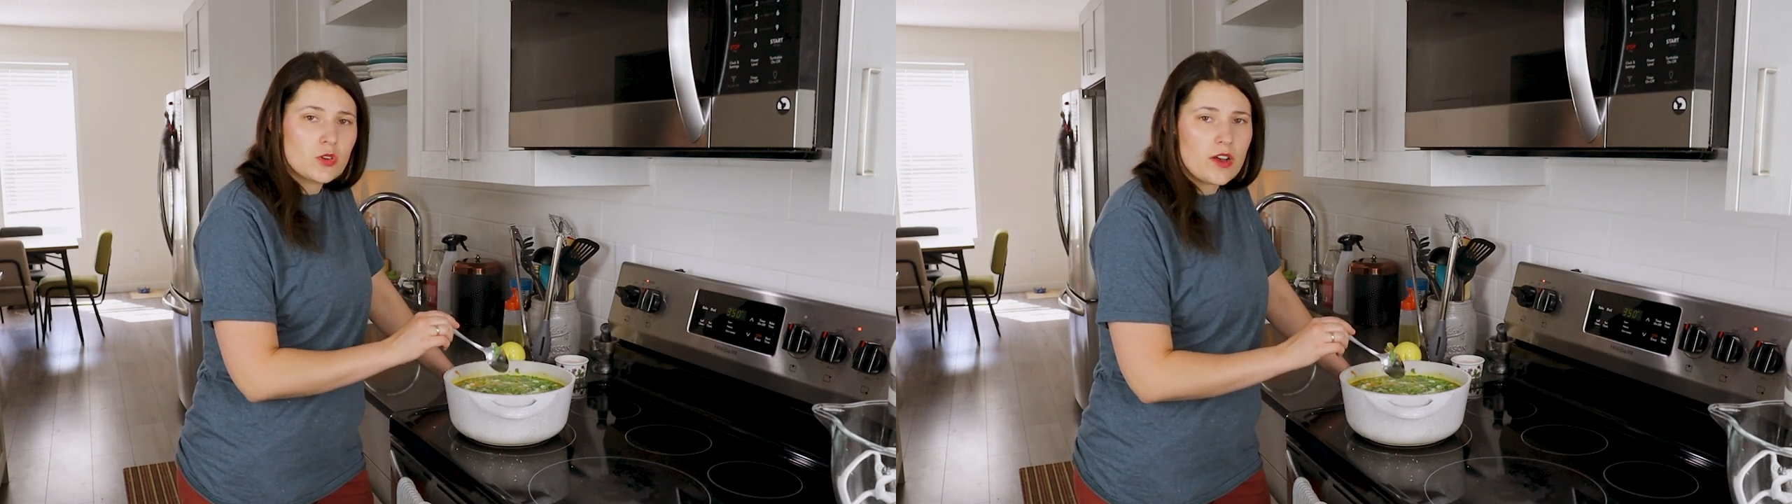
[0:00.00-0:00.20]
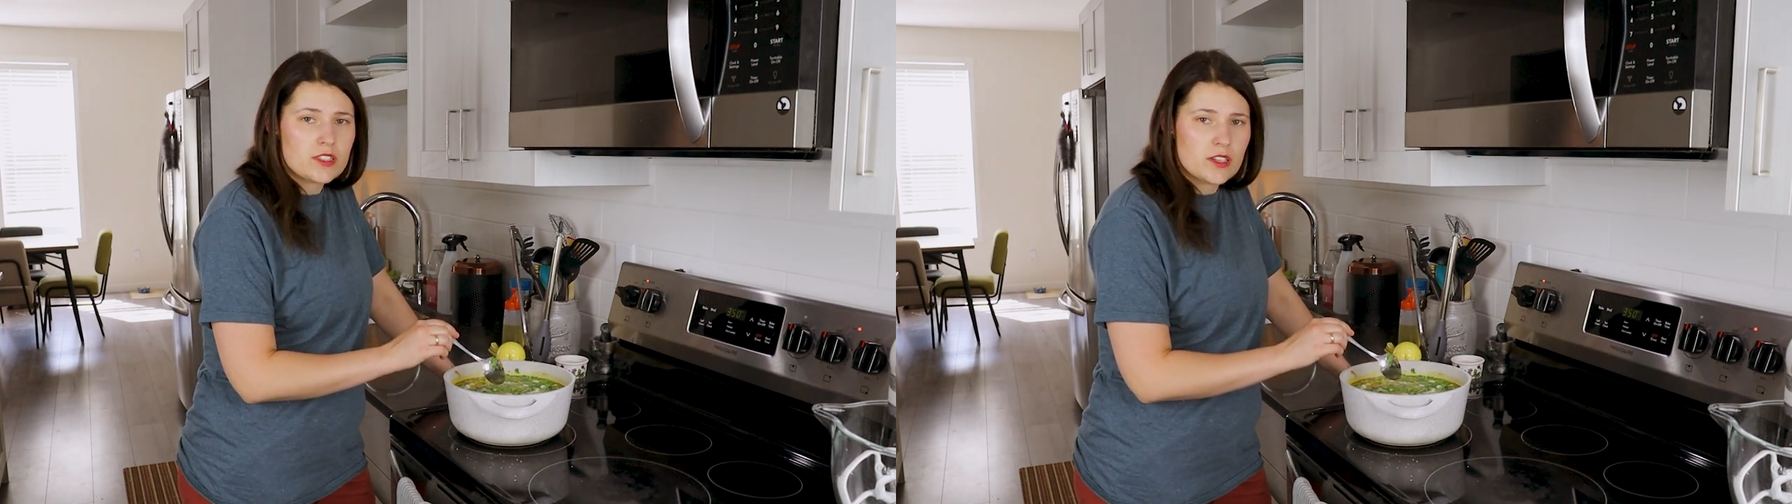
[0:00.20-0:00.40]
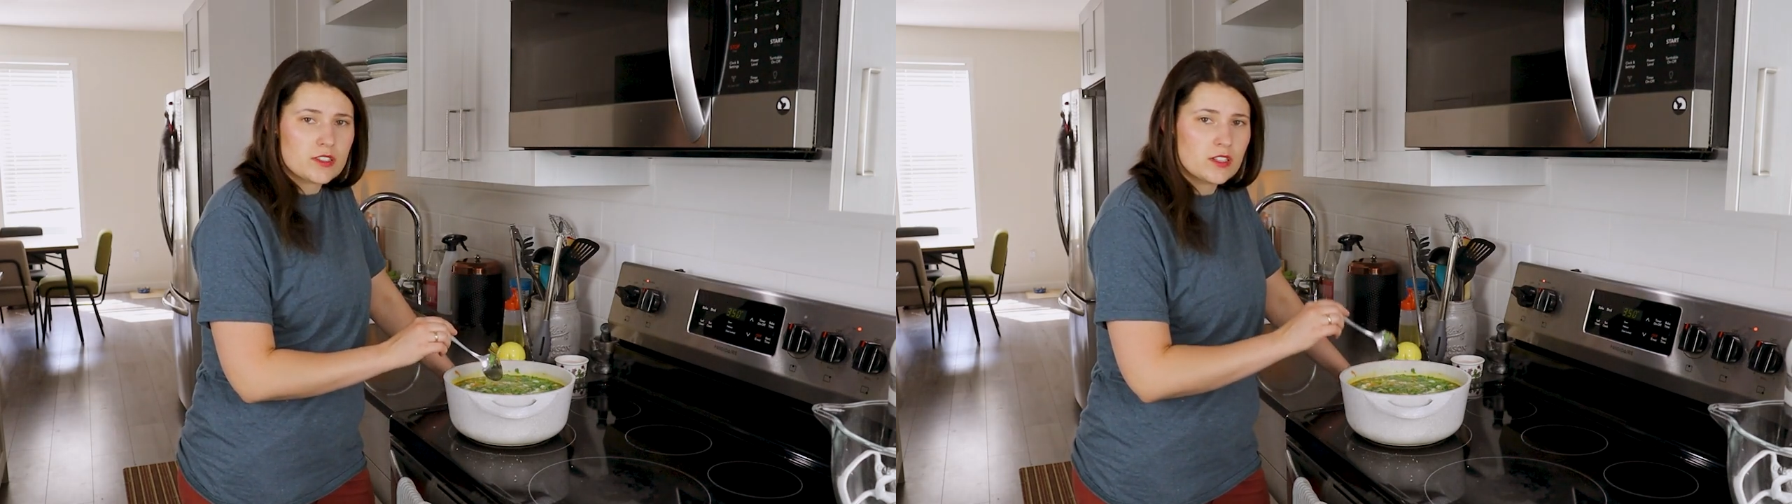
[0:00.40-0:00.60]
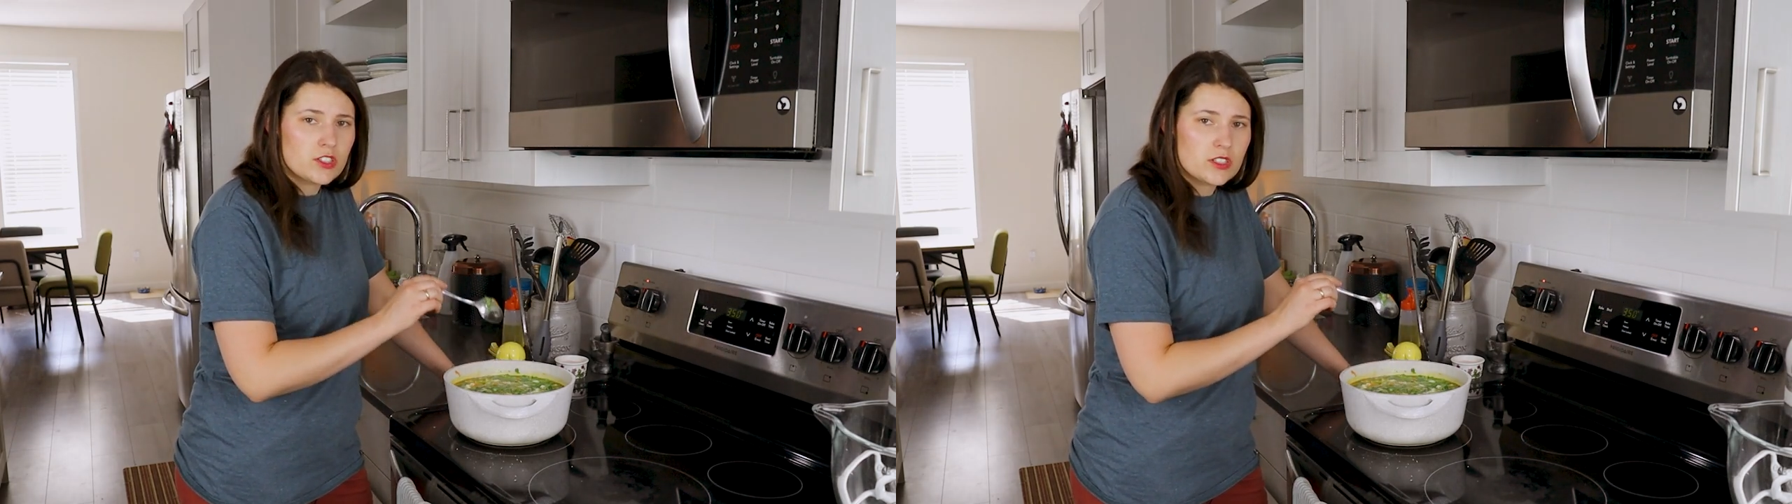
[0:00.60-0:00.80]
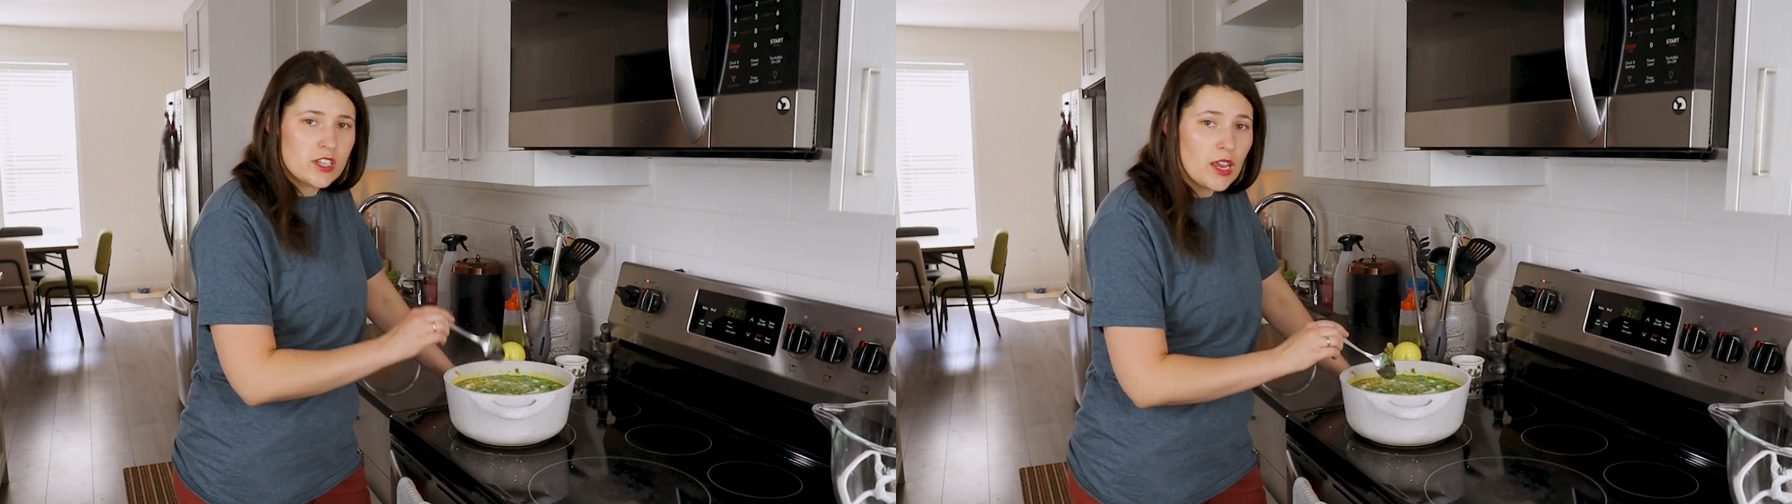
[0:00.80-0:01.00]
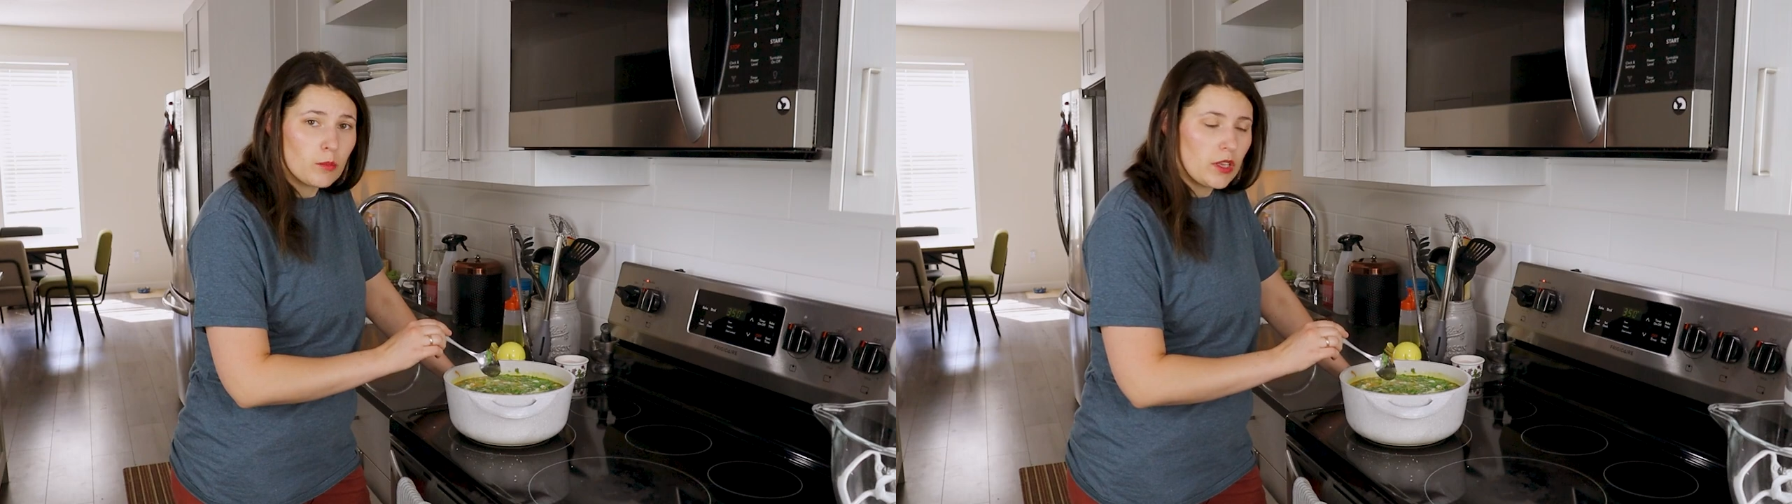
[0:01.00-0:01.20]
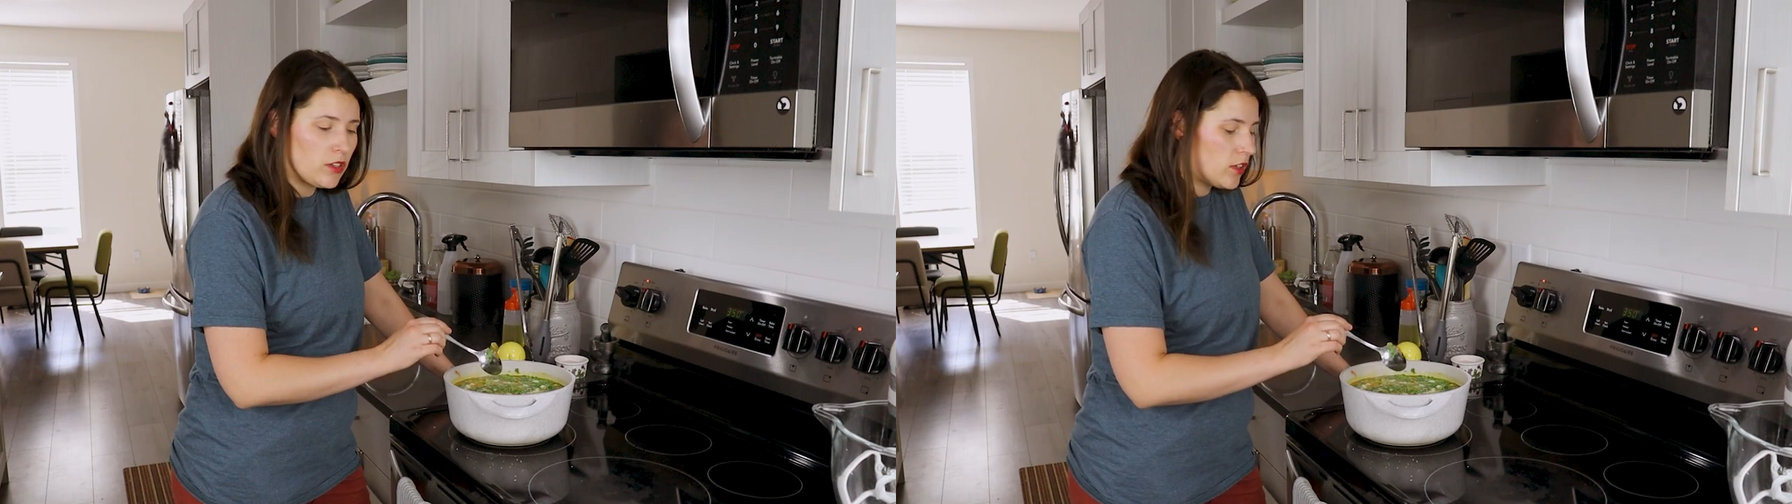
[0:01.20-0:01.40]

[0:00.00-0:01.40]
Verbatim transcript: to us as entertainment